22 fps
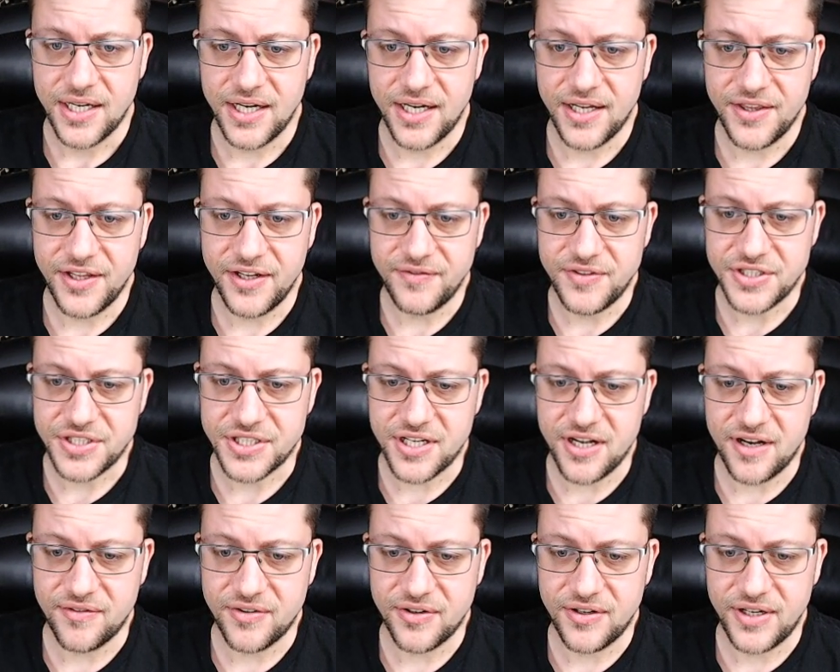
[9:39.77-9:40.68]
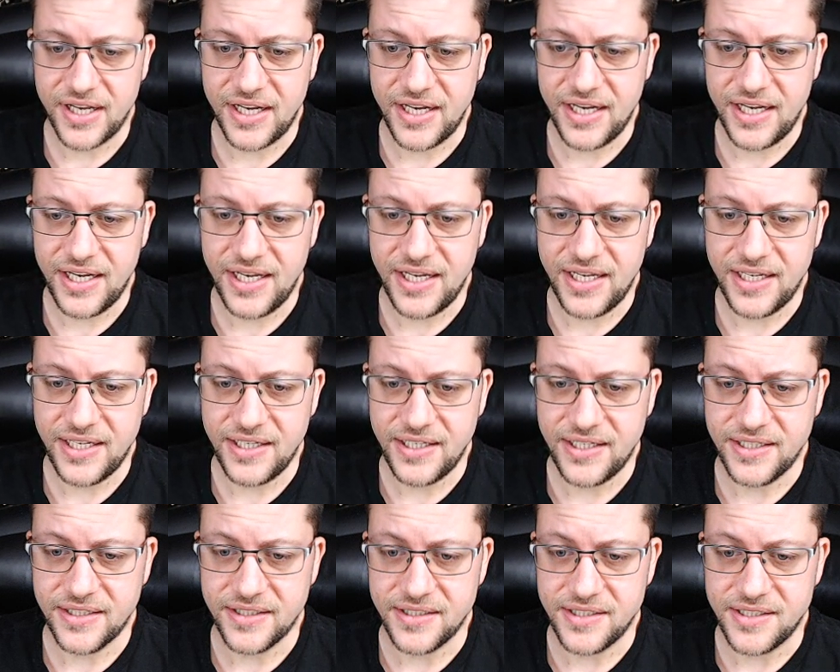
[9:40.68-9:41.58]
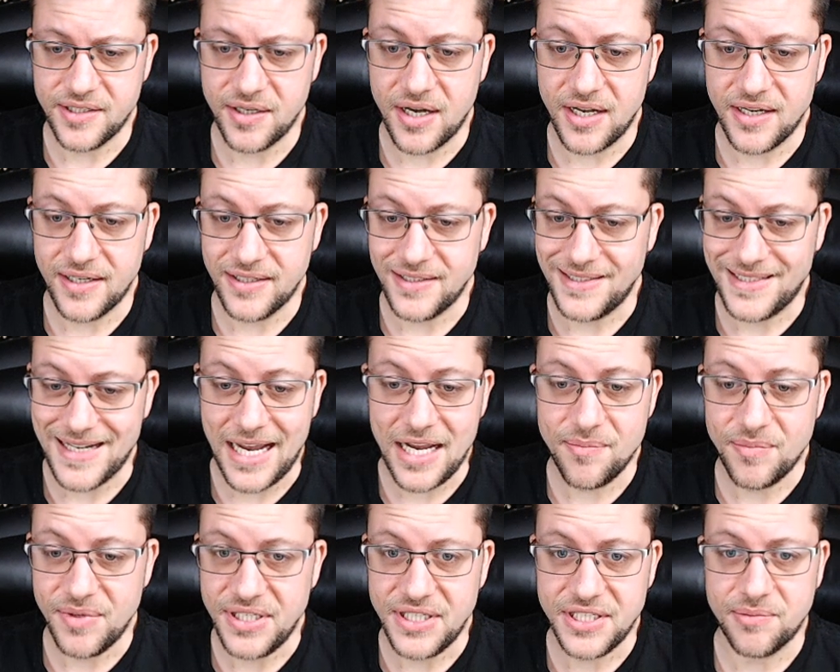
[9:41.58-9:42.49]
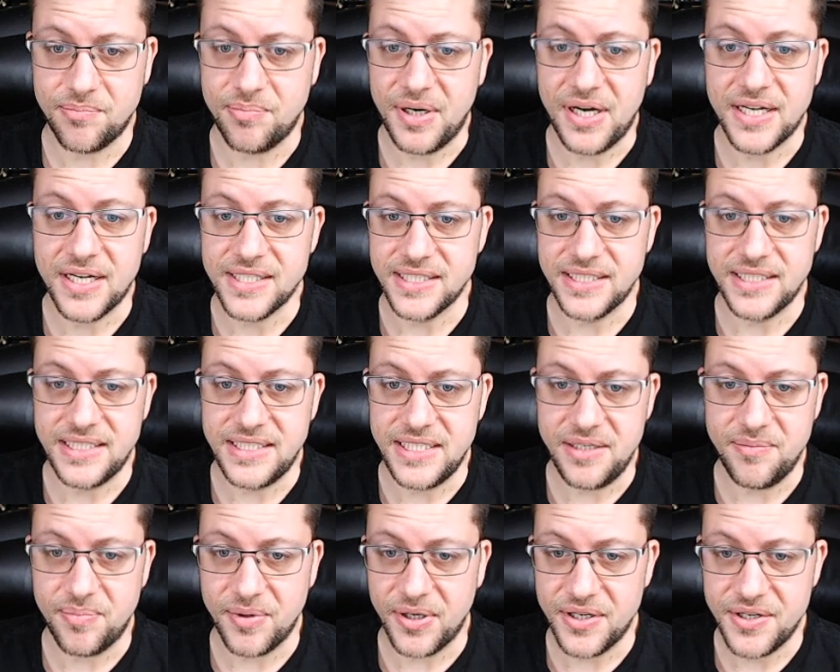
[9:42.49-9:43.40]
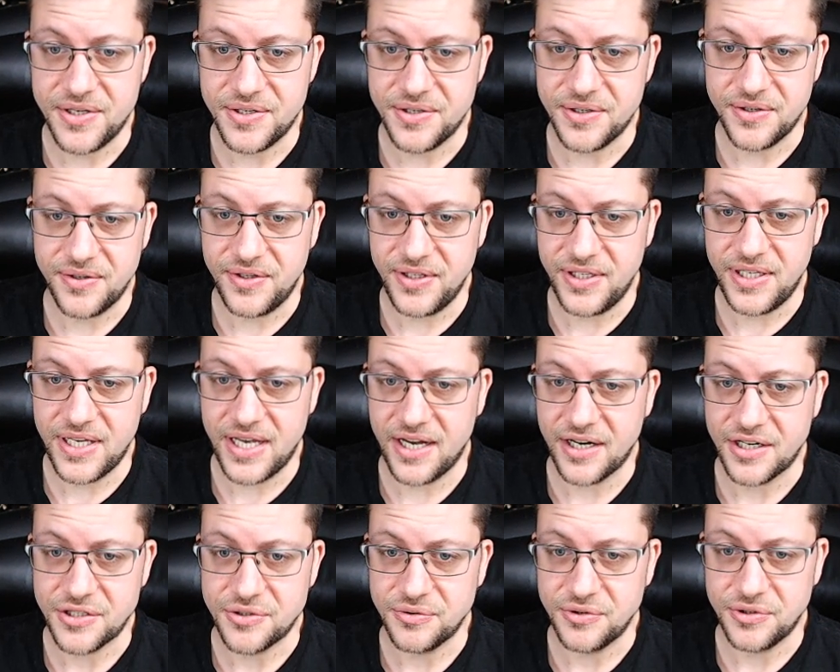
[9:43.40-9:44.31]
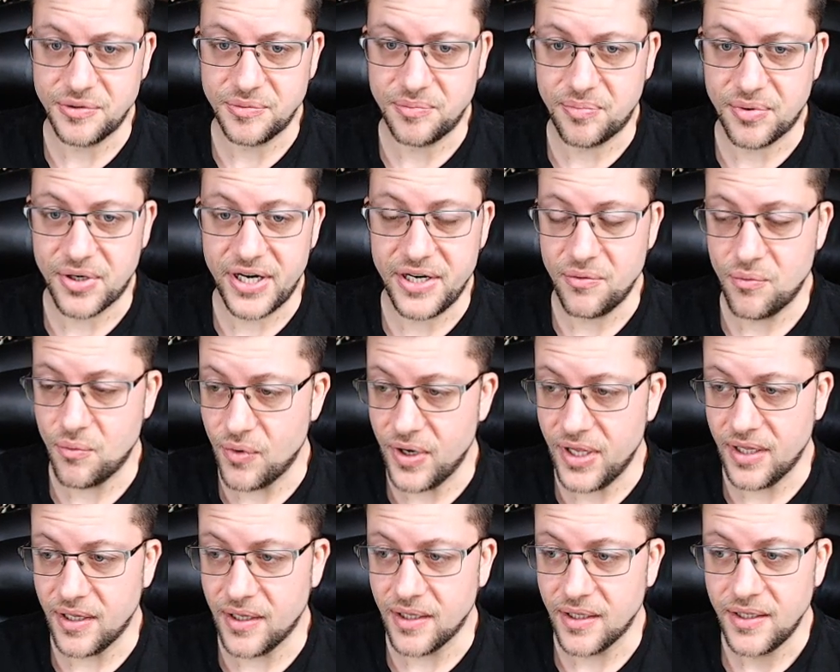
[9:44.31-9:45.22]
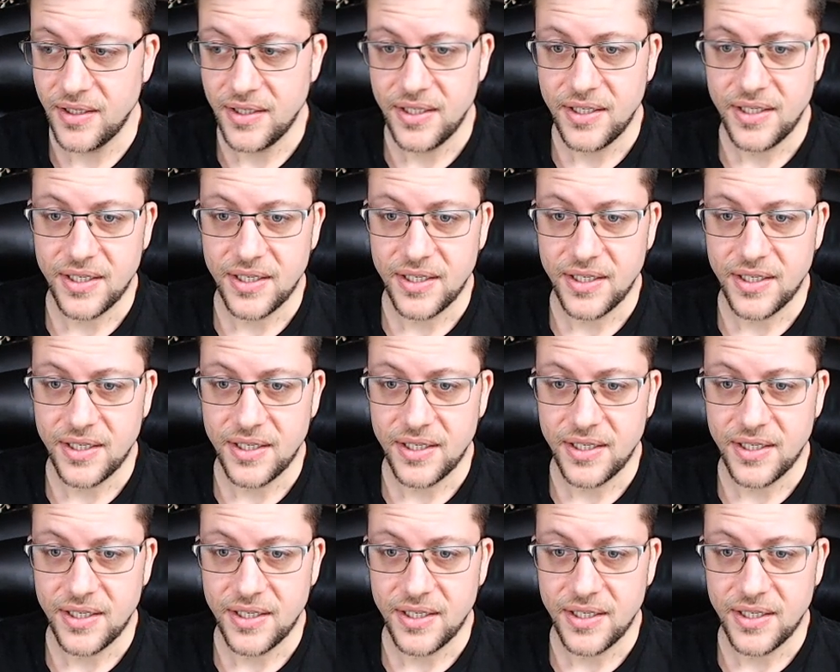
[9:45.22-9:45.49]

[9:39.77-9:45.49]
they've discovered a diamond deposit deep under the actual Brightwell.